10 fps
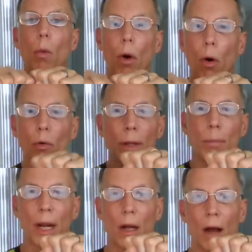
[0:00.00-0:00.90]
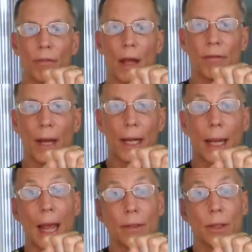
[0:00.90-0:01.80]
will only break off that phytic
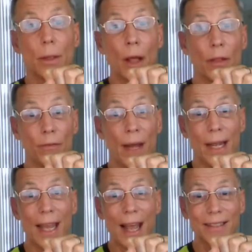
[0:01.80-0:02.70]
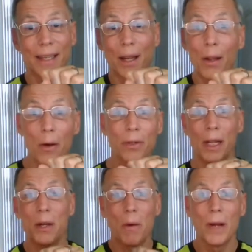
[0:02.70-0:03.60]
acid. The phytic acid alone
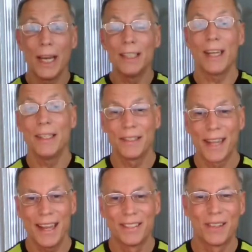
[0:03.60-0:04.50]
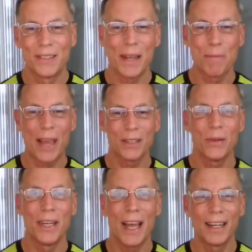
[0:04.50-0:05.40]
can go in and change the cancer cell back to
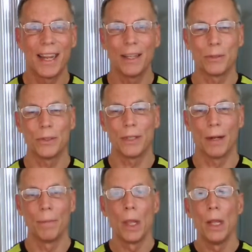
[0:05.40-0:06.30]
a non-cancer cell.